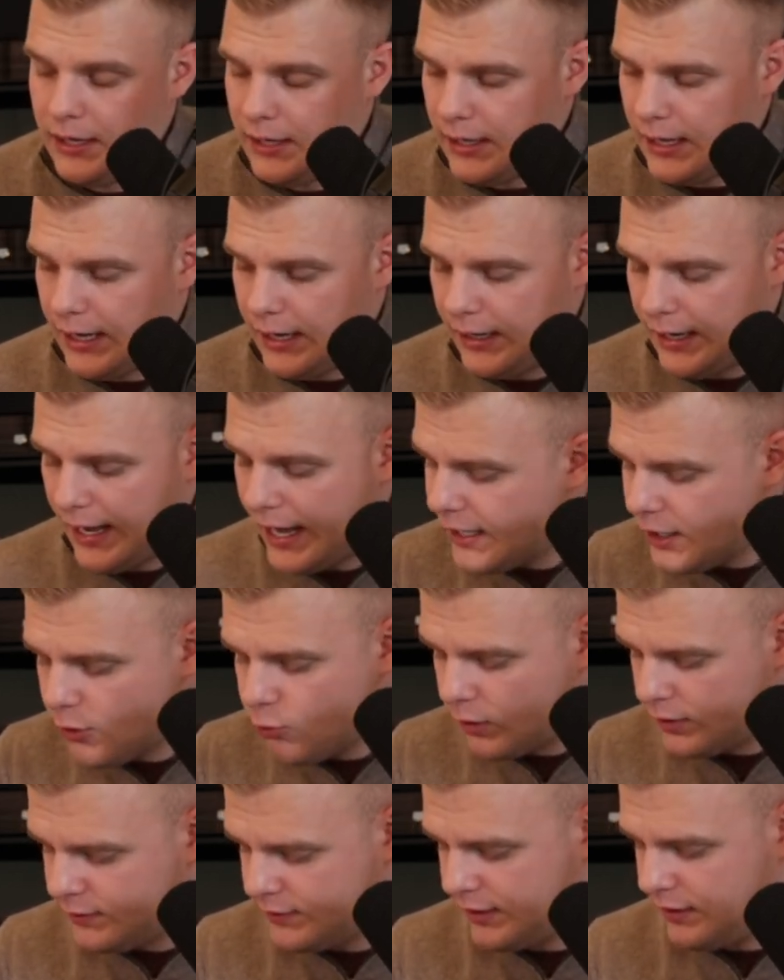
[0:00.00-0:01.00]
And
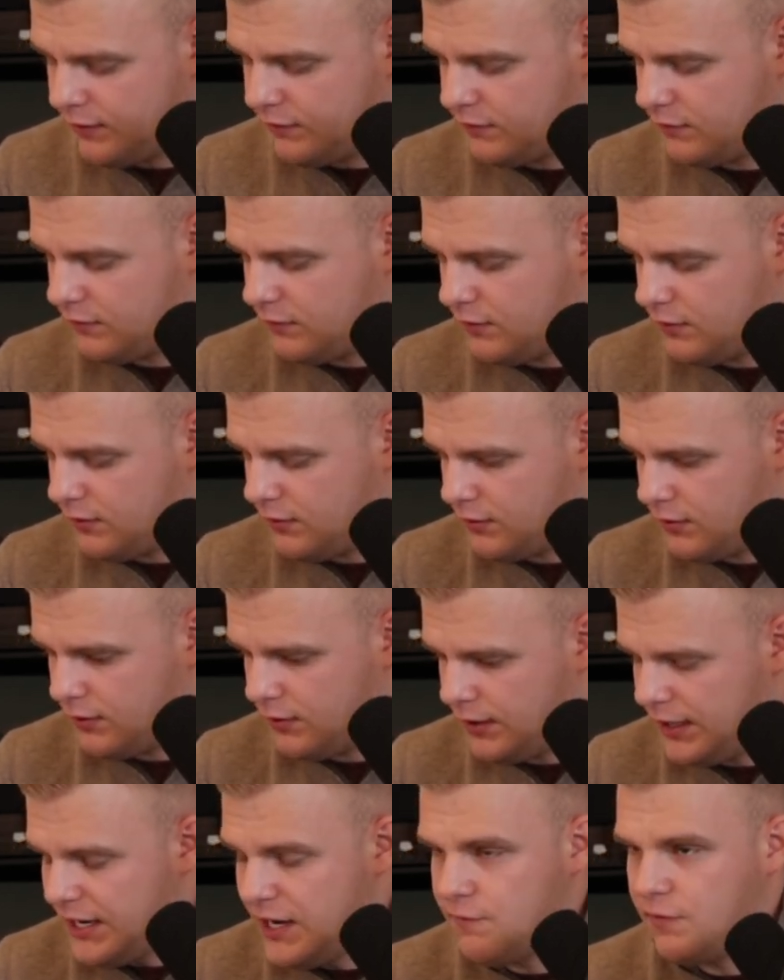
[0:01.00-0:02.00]
anyone that is
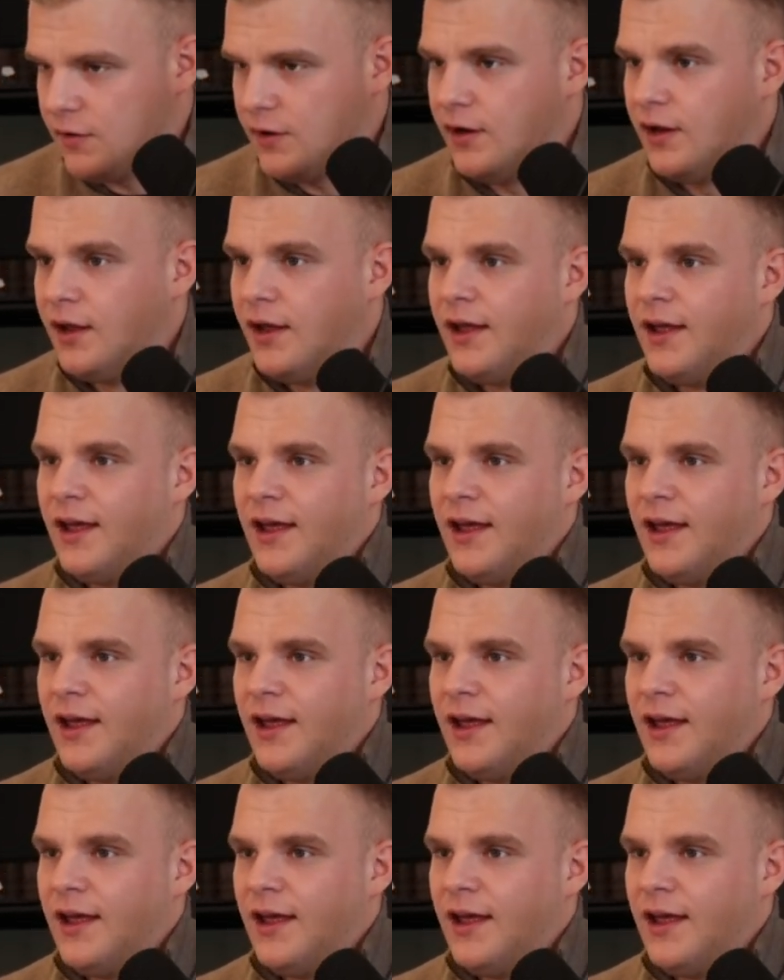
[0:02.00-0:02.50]
even